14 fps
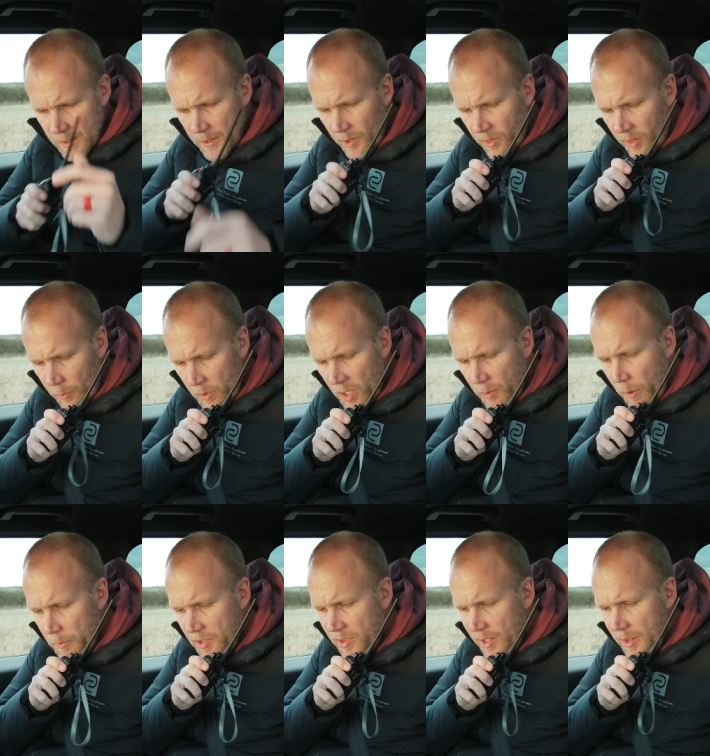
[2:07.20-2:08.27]
Does something come
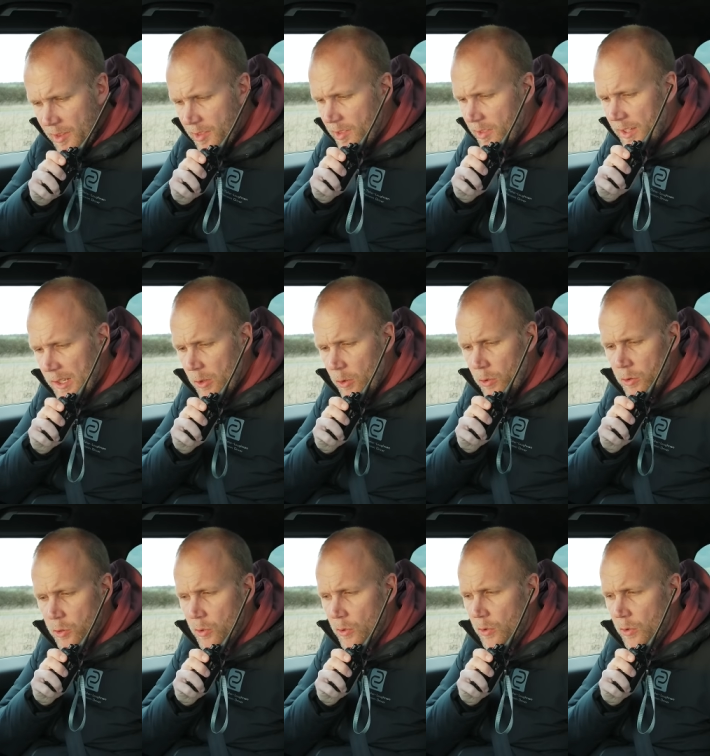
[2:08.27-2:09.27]
up to say this is in launch